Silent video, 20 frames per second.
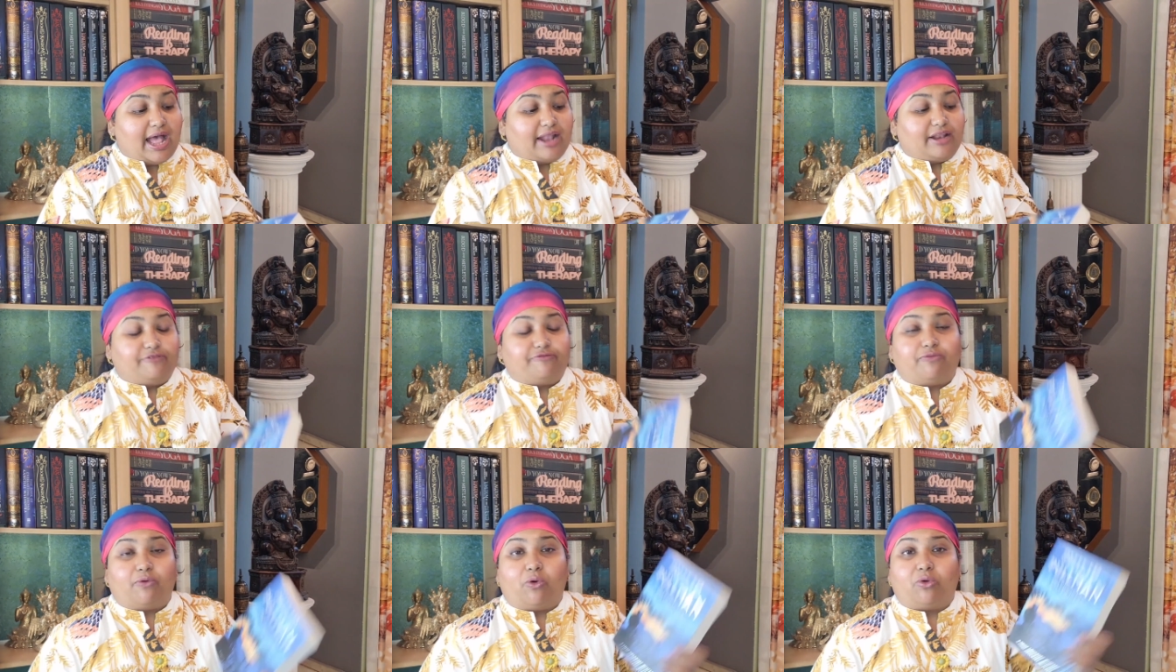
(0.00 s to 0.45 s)

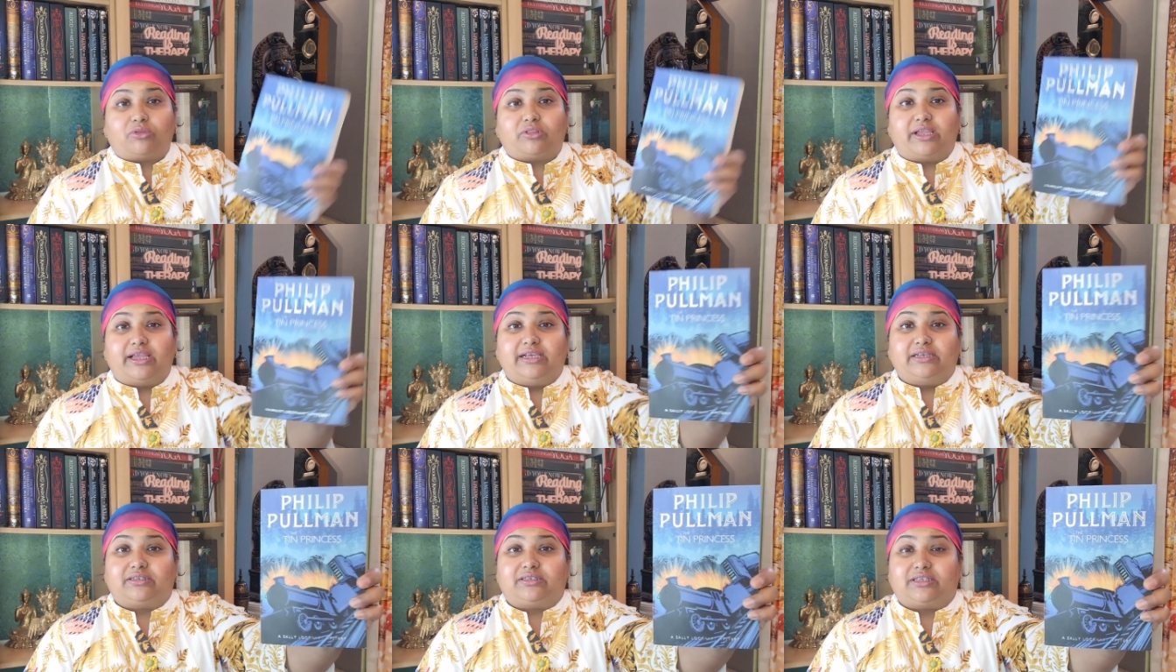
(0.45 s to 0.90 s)
And the
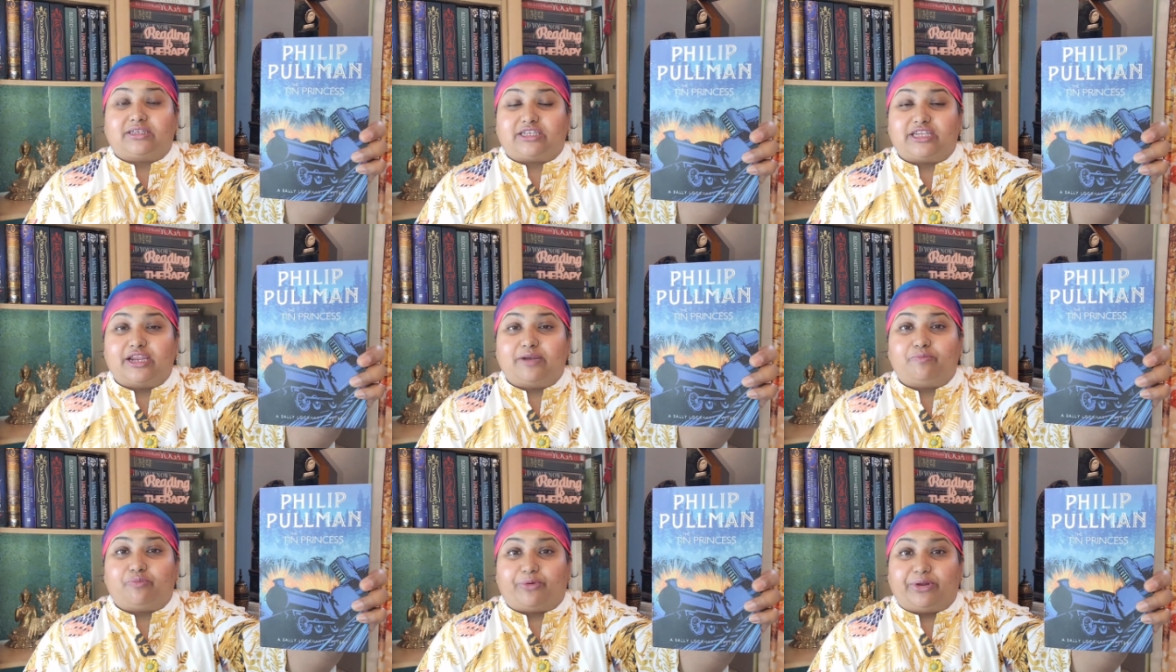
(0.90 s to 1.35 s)
fourth is The
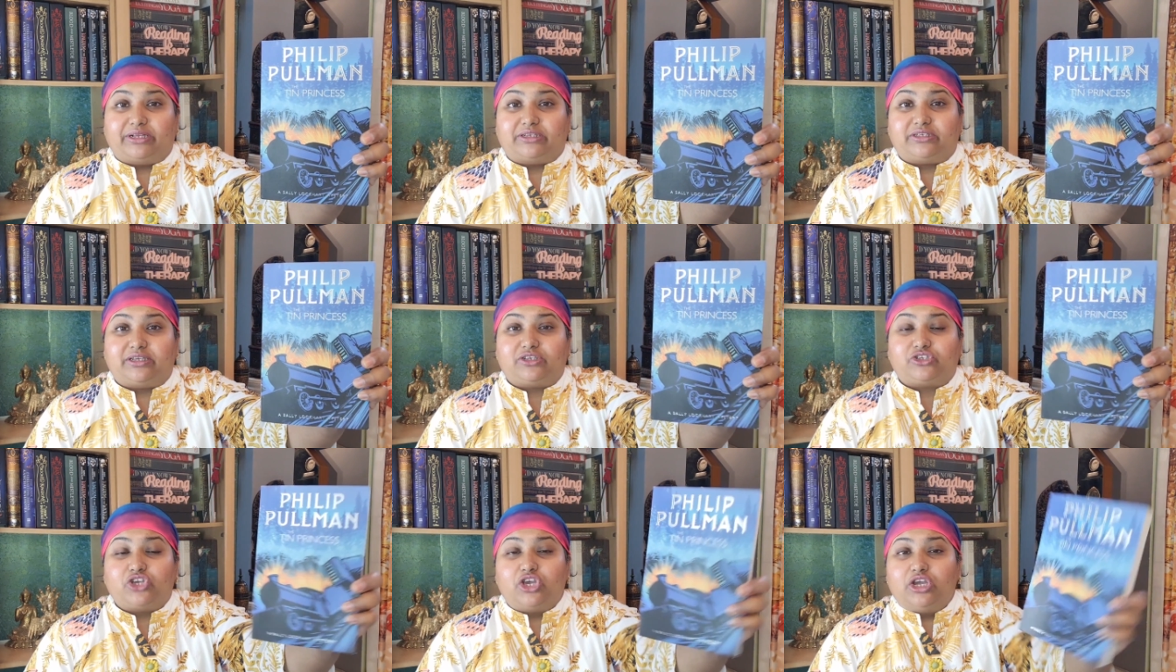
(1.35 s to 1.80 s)
Tin
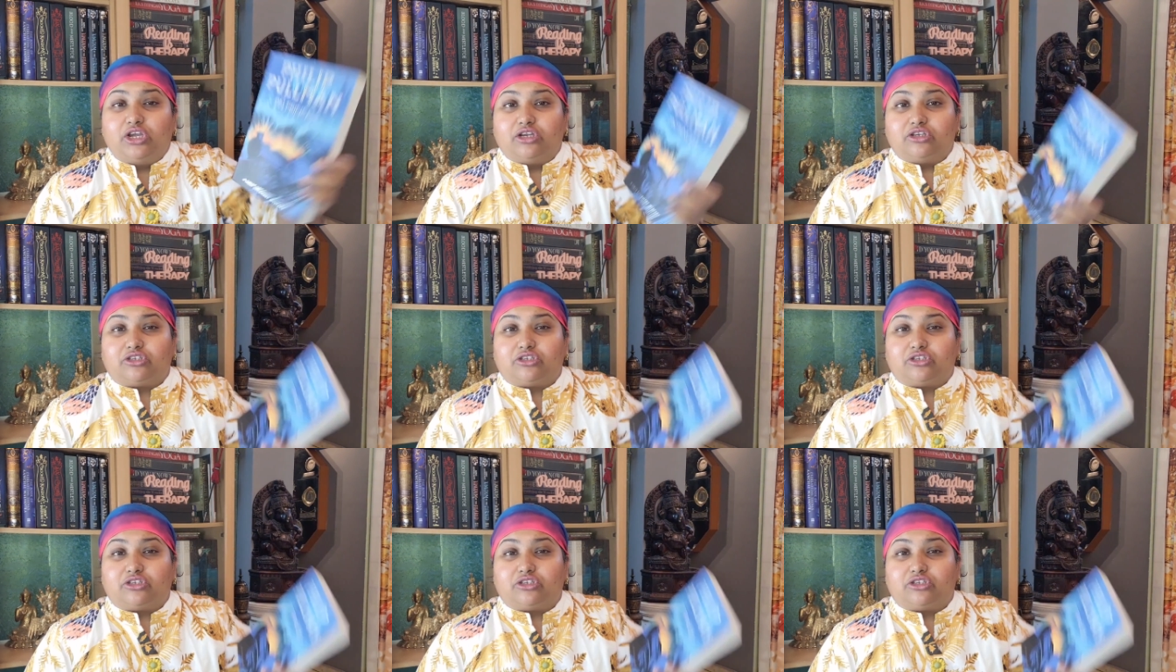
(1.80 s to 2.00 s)
Princess.